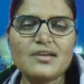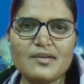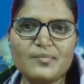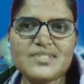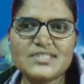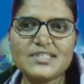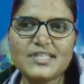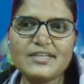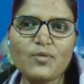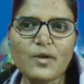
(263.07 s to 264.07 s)
means
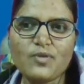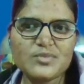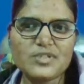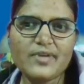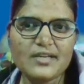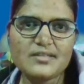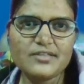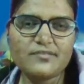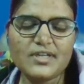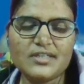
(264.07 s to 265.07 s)
he performs the various
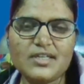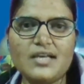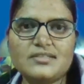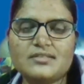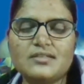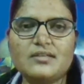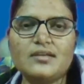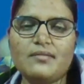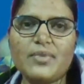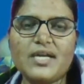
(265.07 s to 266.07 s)
different tasks,
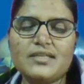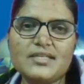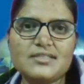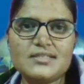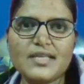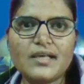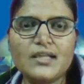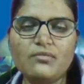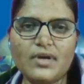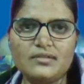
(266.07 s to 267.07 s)
but he is a
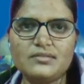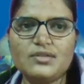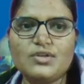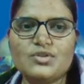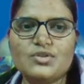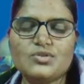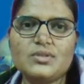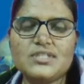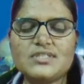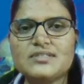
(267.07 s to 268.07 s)
single one. So
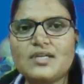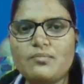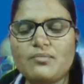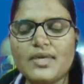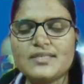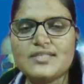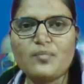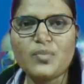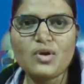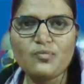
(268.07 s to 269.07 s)
this is the
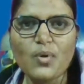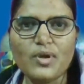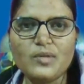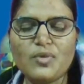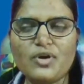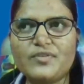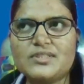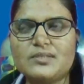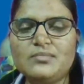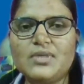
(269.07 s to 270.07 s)
example of
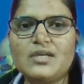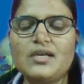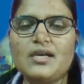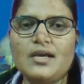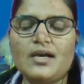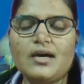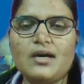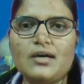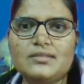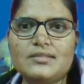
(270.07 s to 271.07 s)
polymorphism.
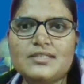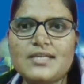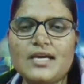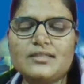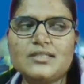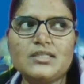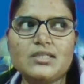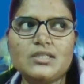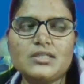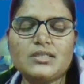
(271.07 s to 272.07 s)
These are
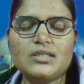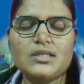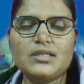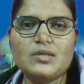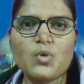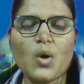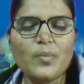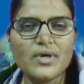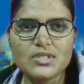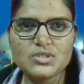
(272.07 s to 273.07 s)
the
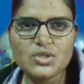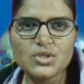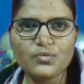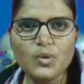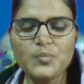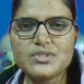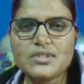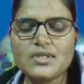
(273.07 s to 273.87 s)
properties of OOPS.